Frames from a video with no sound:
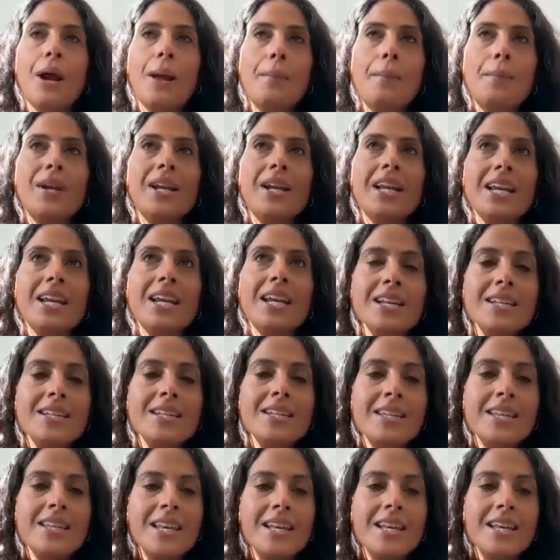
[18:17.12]
Right. But it
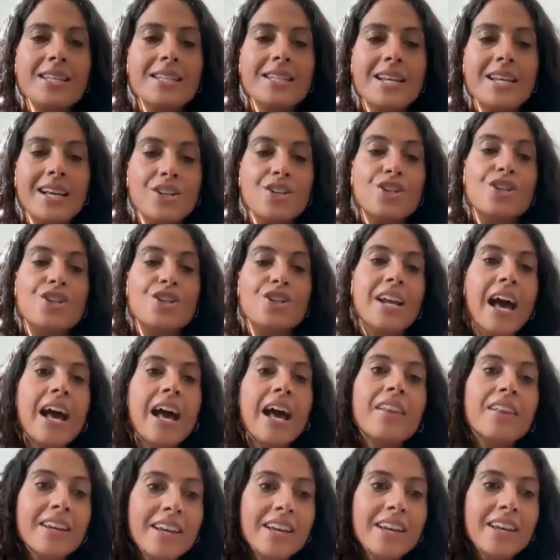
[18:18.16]
is the
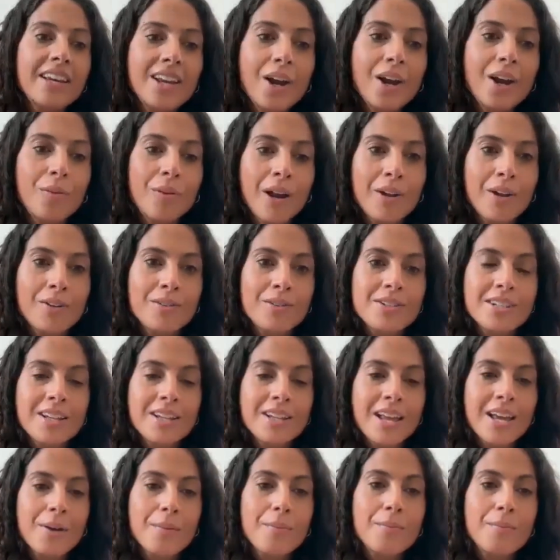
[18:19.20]
intentionality around
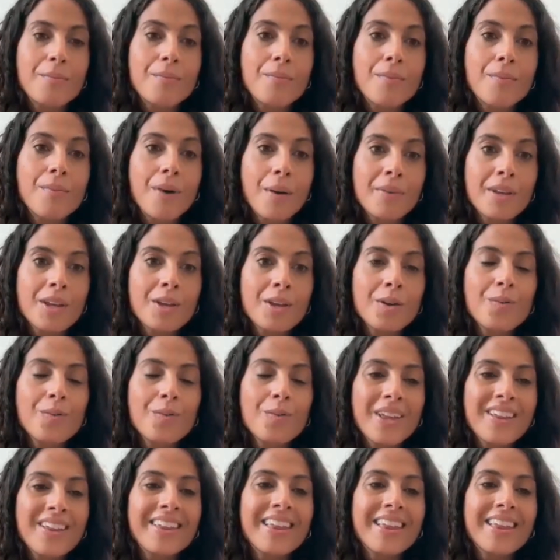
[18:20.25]
like, mommy
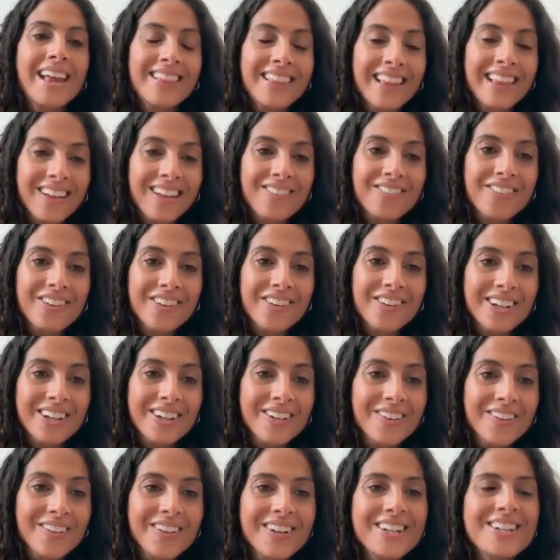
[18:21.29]
will get that for
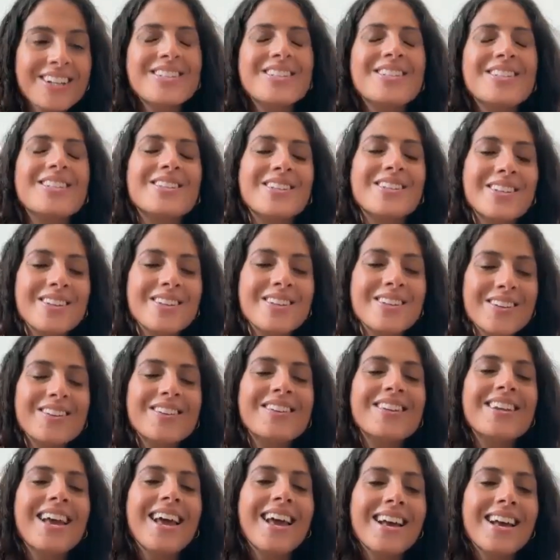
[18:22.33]
you as
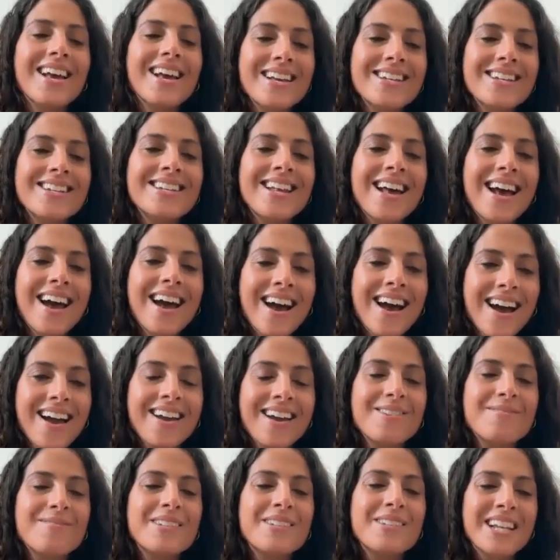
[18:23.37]
soon as
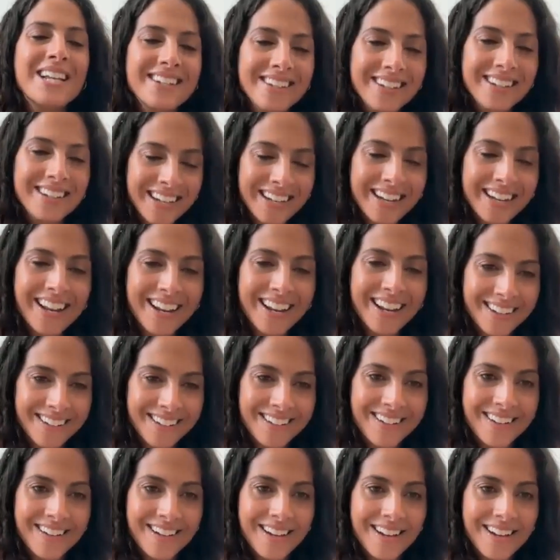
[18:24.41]
I'm done eating.